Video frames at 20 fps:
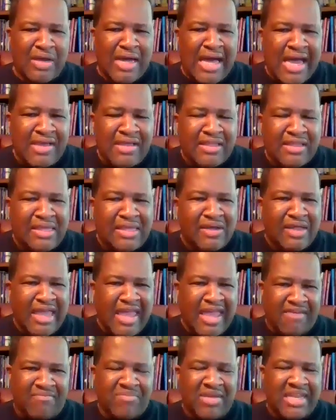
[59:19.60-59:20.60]
I
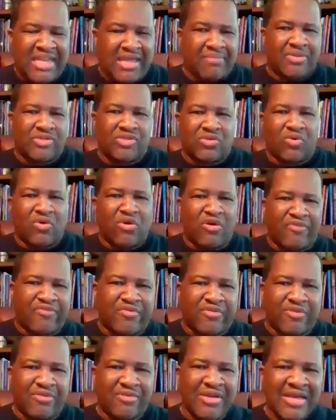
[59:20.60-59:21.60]
have been able to
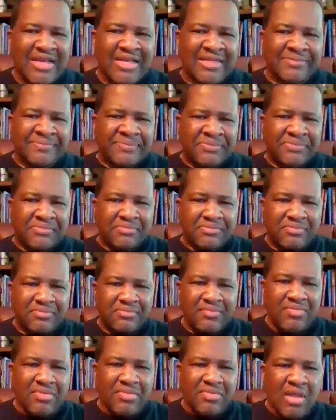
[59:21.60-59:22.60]
offer.
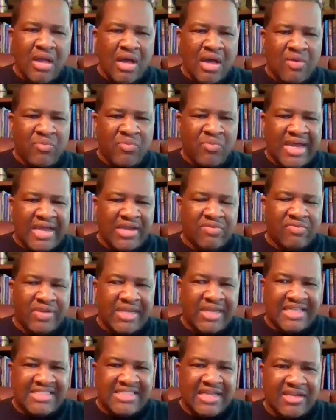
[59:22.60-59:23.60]

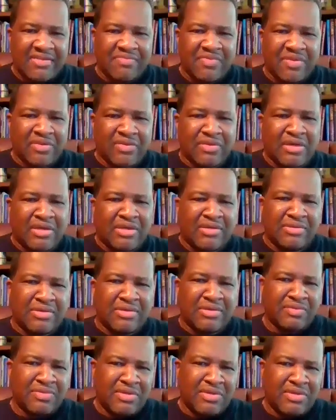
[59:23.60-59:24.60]
When I set them
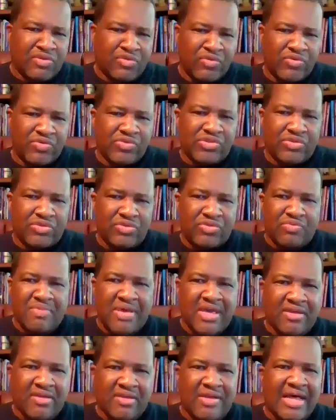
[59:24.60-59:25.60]
a cruise to
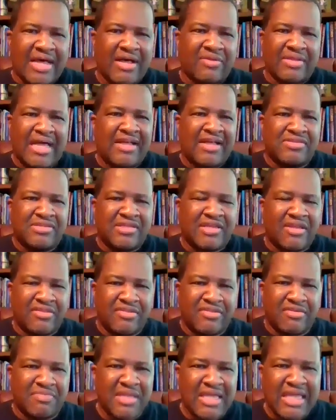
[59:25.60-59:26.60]
Jamaica, I'll
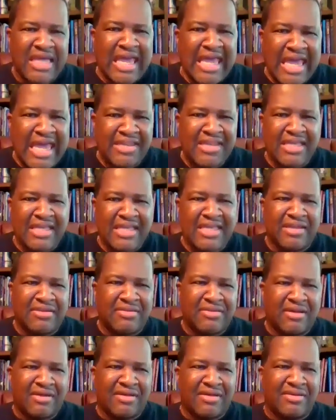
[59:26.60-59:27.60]
tell them, and they
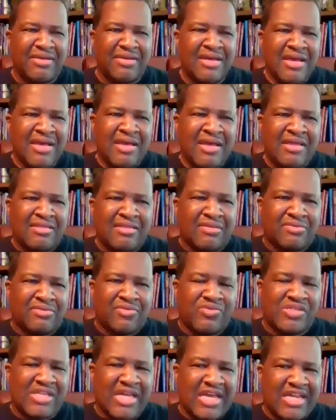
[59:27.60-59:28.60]
get the
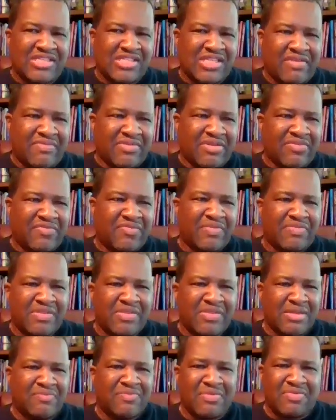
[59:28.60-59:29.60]
cruise line is giving a
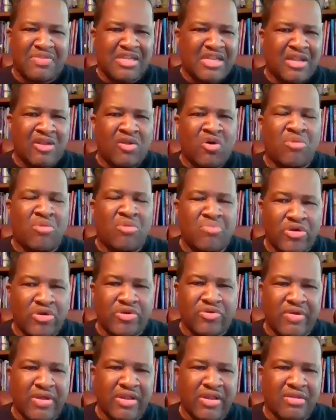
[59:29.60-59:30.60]
$50
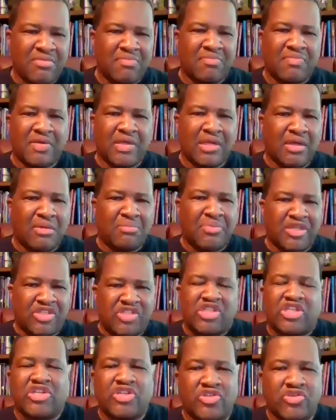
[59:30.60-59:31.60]
onboard credit, but
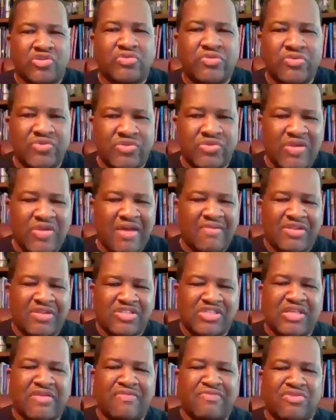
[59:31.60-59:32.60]
Signature Cruise and
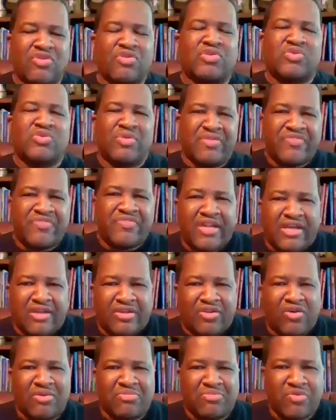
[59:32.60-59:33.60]
Travel is giving you a
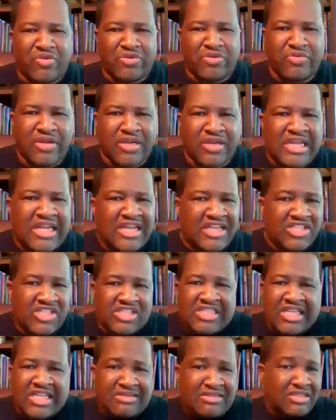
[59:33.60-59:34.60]
$25 onboard credit. Now,
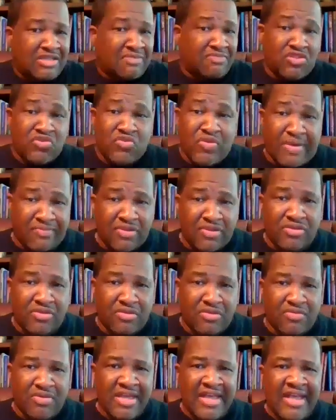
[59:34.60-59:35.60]
this is not something you have to
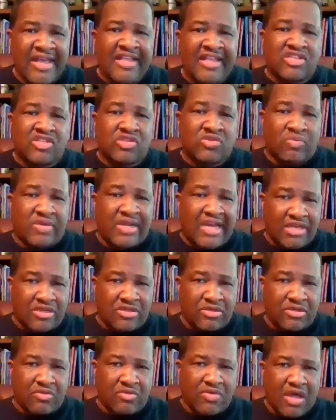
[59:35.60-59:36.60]
do. This is what I
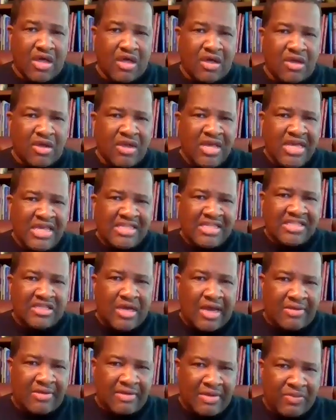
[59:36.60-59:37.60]
do.
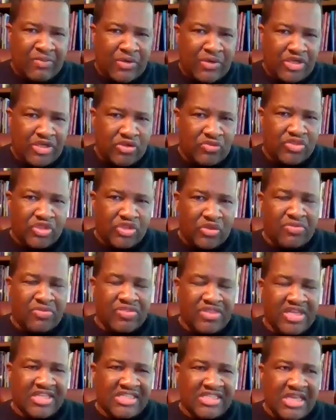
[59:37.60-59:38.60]
We do
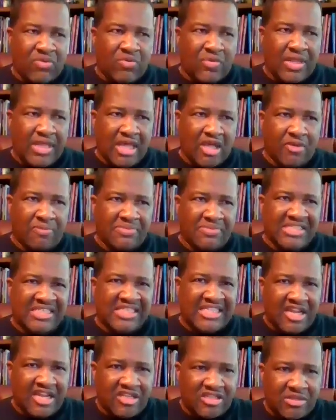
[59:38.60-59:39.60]
certain things that will help
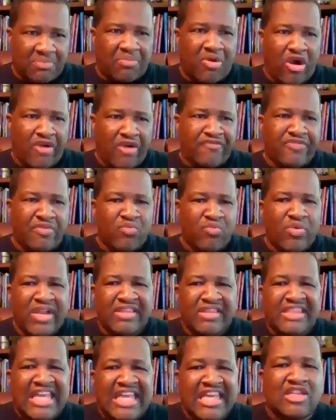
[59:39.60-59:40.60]
set us apart from
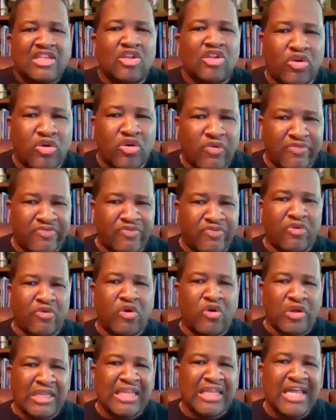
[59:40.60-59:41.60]
what they can look on
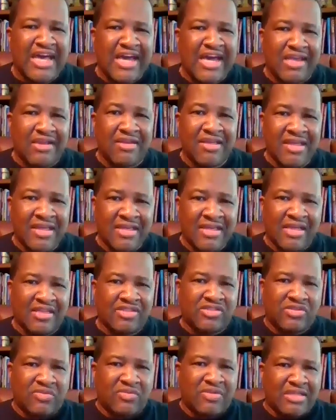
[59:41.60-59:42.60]
for online,
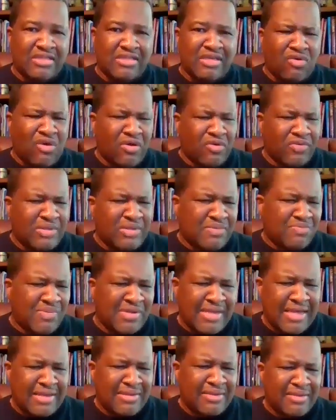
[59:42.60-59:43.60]
and so that
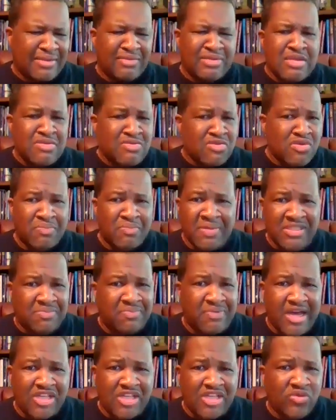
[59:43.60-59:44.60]
and you'll be
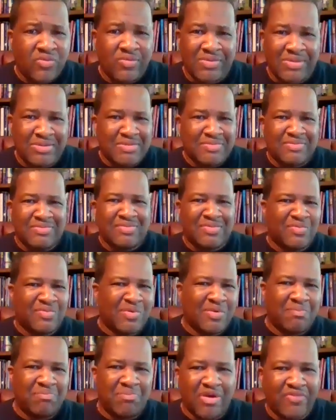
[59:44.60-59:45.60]
surprised who
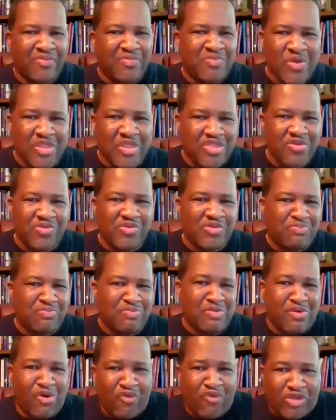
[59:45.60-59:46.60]
will book with you
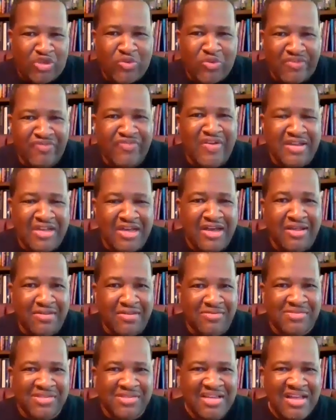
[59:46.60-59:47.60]
over
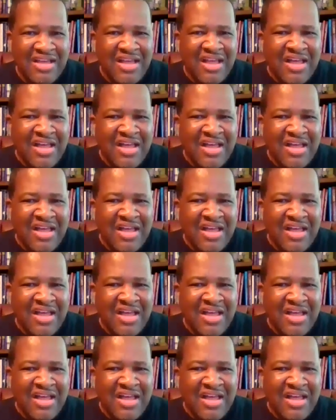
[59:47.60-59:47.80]
$25.